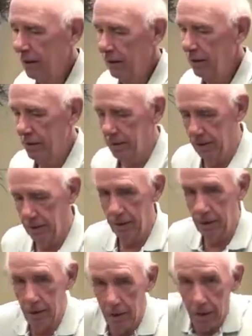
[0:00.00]
This is
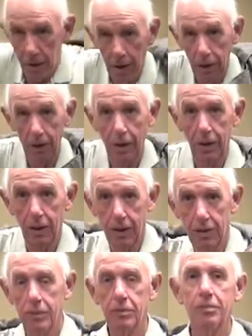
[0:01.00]
Mr. Mike
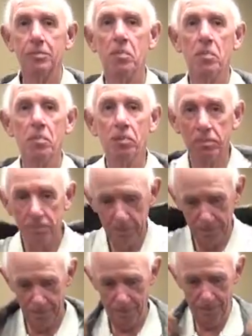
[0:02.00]
McSwain,
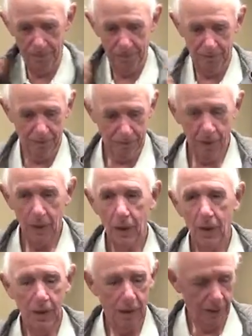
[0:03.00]
who's being fitted
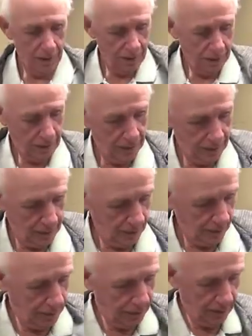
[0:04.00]
right now for his
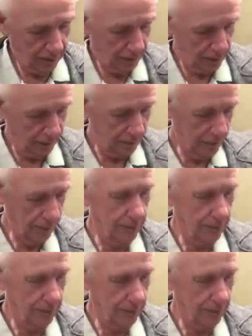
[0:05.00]
Professor Marvel